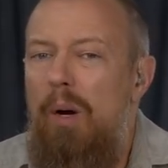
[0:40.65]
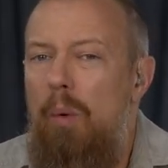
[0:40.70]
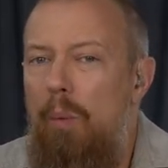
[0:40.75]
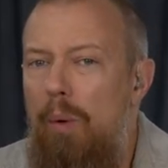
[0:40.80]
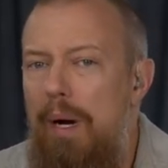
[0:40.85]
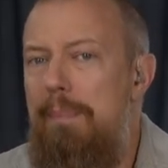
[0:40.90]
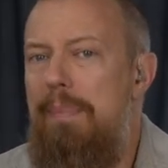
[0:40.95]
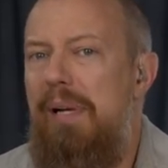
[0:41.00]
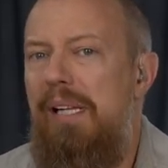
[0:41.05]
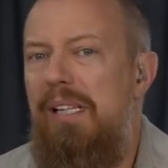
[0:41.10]

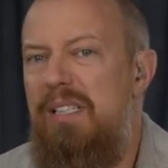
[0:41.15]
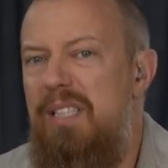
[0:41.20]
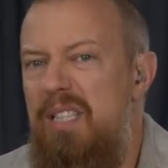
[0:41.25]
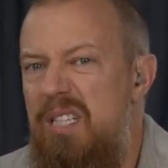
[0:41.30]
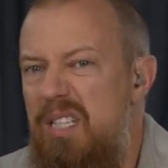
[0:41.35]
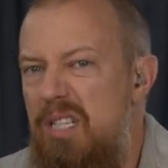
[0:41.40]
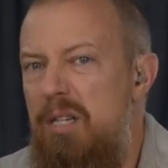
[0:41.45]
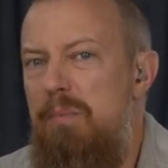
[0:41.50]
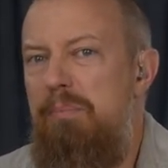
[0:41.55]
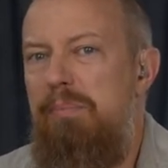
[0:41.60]
White balance is
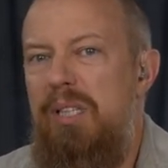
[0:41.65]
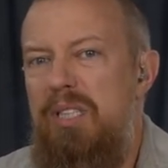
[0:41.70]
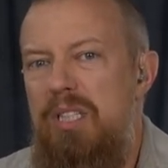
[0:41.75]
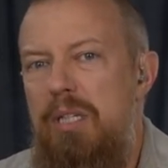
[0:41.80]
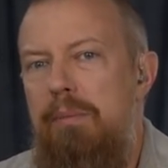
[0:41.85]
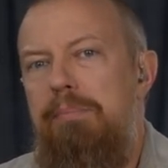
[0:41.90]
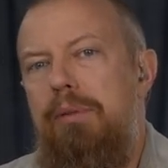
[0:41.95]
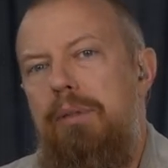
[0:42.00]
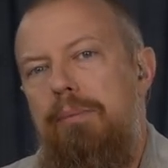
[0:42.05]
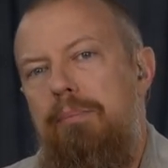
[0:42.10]
super,
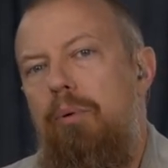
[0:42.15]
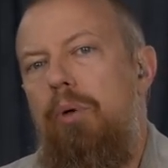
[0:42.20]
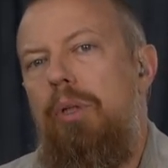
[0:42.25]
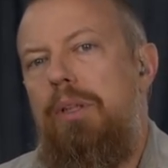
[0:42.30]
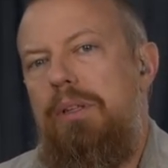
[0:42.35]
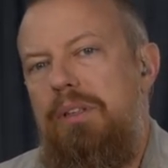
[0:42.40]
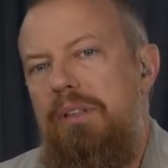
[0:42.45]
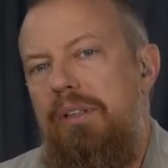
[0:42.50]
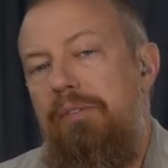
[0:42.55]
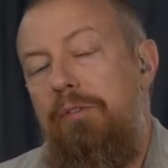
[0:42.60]
super
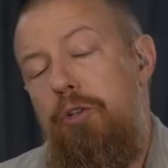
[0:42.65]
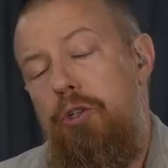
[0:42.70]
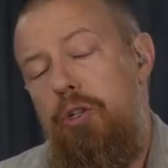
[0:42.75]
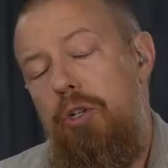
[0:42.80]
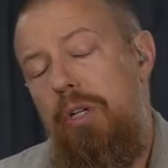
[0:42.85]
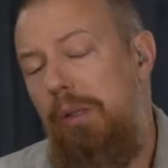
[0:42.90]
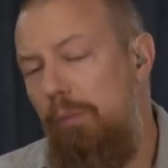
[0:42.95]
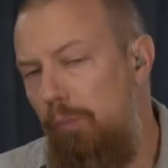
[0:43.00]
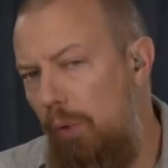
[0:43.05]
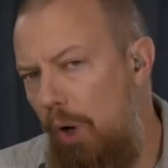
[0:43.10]
important. If you're
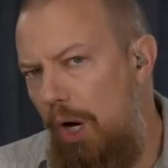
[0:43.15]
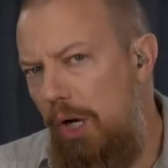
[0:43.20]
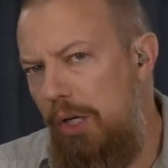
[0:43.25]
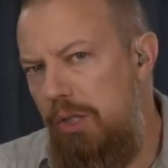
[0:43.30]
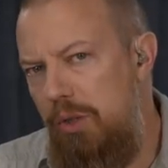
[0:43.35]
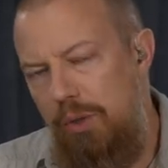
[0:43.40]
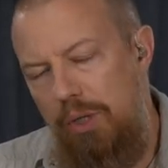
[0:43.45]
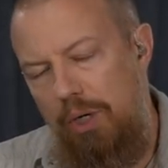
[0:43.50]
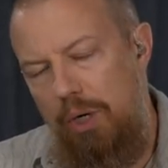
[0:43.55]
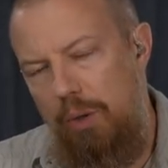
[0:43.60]
shooting raw,
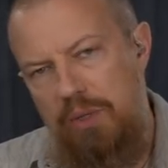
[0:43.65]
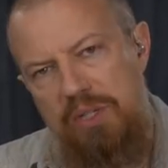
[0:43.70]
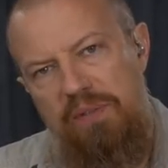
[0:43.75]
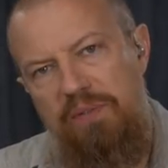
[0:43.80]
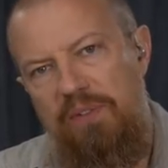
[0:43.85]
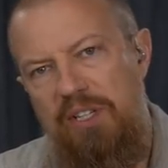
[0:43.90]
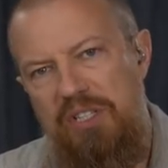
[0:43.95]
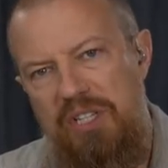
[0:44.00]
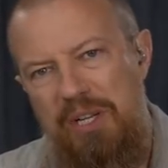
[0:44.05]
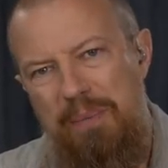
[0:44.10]
you can always
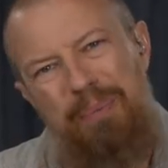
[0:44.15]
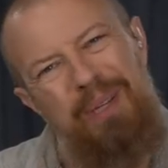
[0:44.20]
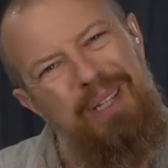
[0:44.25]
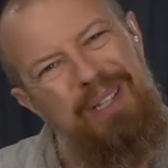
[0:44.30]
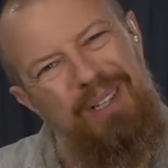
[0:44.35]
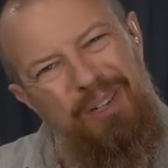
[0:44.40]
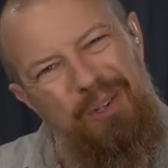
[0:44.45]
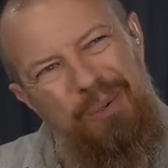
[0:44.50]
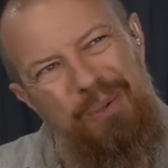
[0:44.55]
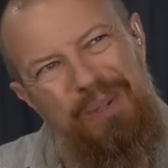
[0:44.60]
fix it, but
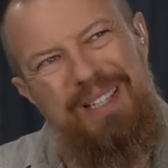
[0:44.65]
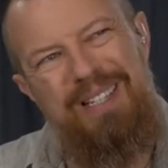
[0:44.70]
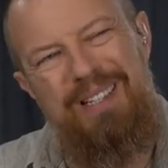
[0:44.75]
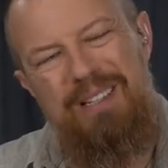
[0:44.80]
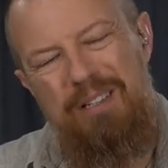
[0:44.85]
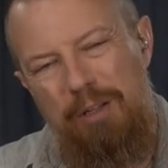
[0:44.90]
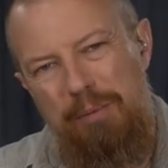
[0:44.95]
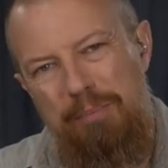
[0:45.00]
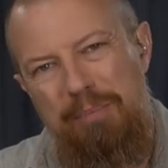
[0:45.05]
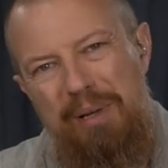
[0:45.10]
you know, it's
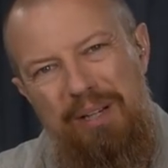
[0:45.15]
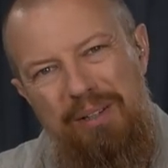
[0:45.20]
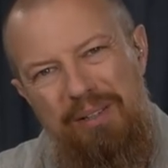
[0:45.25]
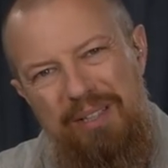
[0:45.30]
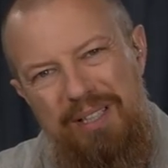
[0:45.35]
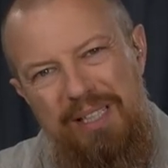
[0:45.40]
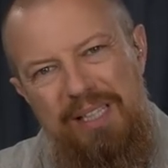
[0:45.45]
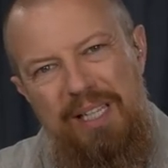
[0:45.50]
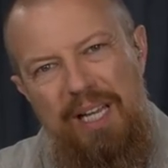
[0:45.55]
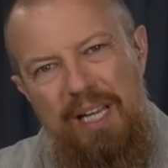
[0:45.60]
still better
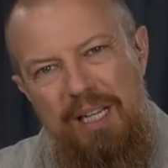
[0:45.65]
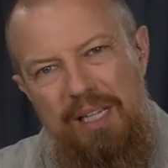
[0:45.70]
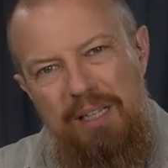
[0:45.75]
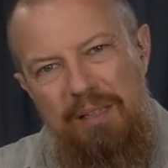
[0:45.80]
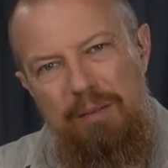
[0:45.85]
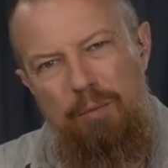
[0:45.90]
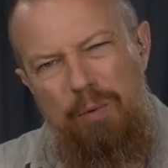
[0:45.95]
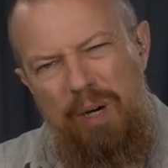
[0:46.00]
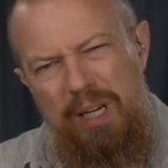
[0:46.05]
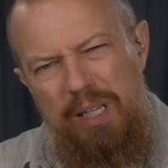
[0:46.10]
to get it
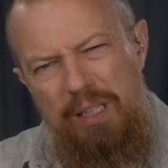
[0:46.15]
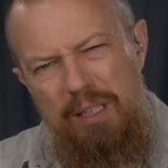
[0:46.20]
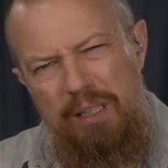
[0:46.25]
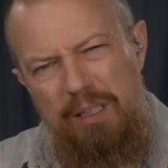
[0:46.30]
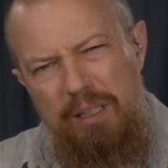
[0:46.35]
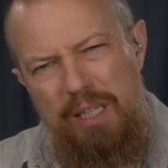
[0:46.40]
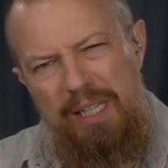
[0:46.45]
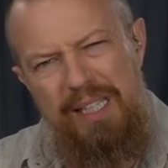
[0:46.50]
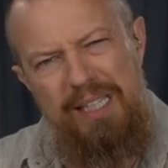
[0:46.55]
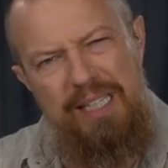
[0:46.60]
right
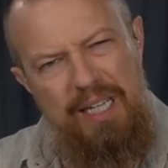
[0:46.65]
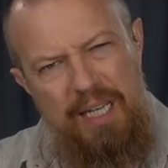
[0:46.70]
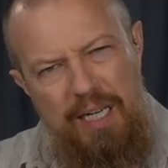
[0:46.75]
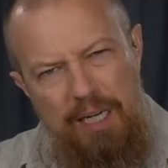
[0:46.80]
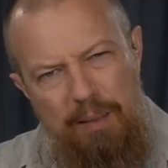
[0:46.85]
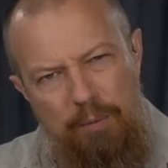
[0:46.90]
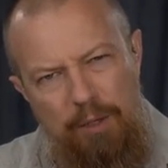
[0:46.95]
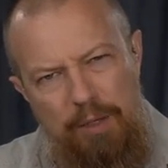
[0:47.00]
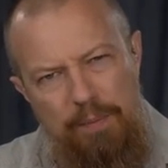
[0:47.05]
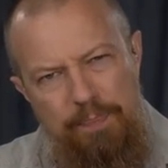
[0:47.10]
in
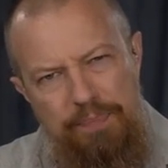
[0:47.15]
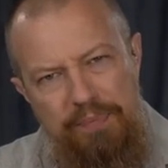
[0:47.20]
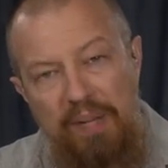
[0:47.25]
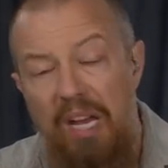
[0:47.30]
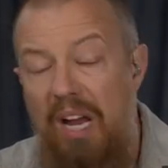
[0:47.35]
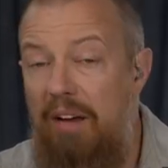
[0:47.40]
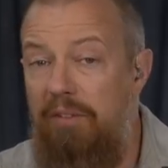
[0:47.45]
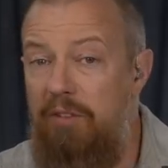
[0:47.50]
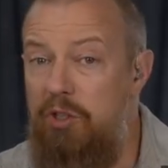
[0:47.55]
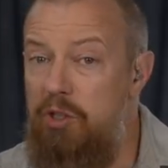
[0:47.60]
camera.
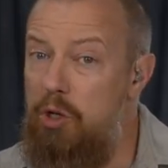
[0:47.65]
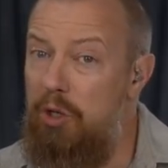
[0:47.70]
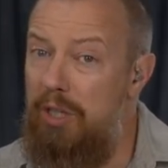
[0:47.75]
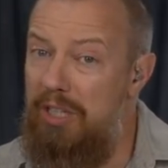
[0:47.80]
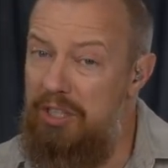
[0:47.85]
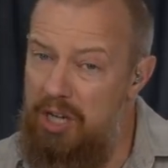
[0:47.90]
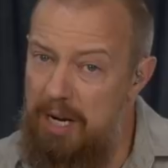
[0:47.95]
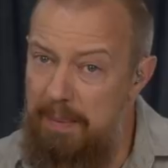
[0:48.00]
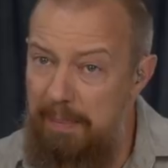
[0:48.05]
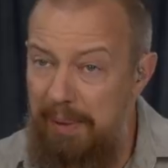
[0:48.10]
If you're
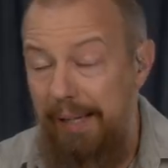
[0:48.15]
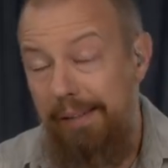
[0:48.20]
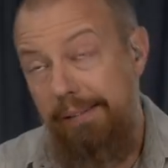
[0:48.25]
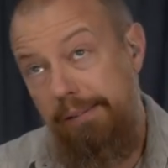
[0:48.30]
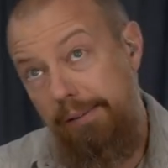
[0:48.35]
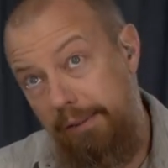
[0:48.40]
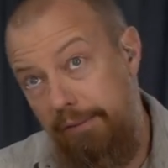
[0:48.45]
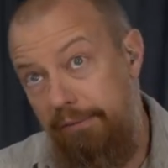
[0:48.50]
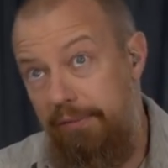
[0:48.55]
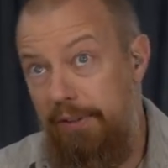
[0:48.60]
shooting JPEG,
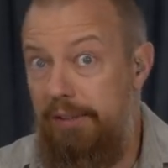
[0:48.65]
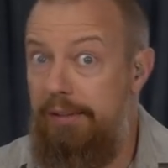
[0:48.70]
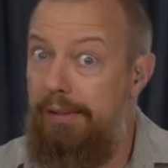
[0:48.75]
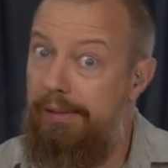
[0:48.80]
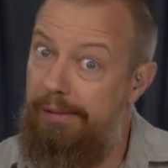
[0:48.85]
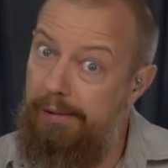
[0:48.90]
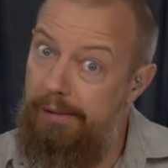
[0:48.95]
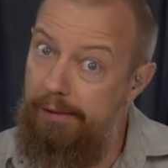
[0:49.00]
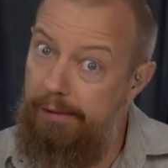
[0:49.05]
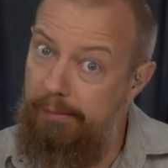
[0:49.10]
you can fix
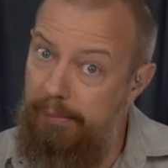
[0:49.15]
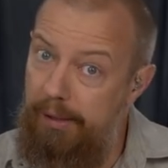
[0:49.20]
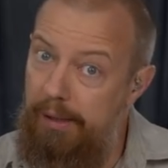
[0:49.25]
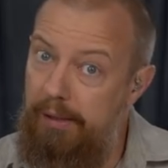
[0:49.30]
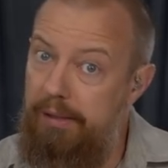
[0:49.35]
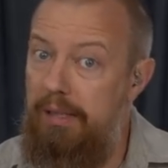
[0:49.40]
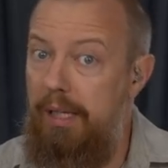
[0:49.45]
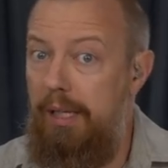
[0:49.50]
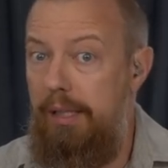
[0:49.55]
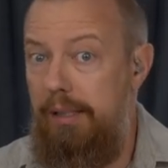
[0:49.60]
it too, but
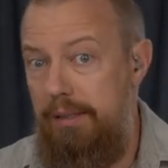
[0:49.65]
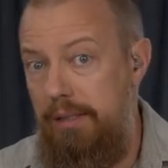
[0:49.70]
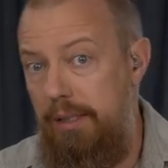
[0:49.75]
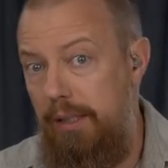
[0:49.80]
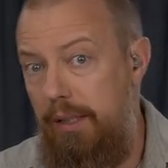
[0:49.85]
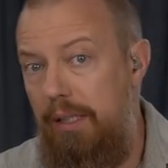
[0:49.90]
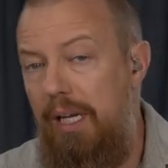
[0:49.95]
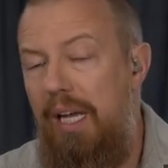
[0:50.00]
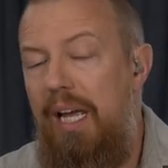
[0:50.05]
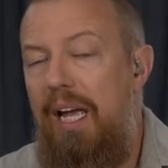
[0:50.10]
it's not as
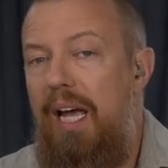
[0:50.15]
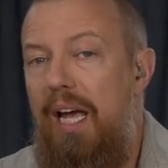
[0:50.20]
good.